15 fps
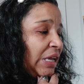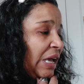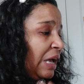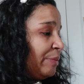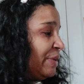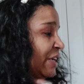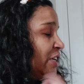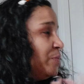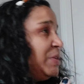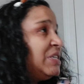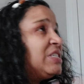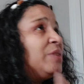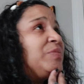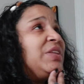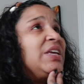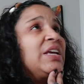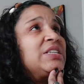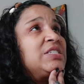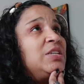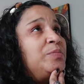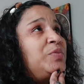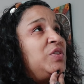it could be something as
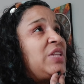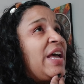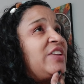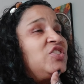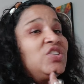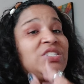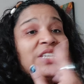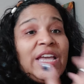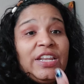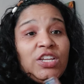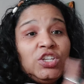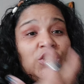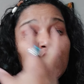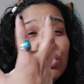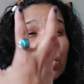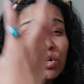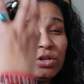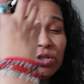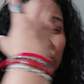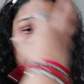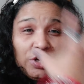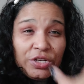simple as just getting
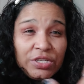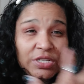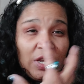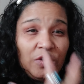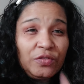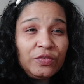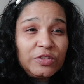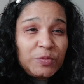yourself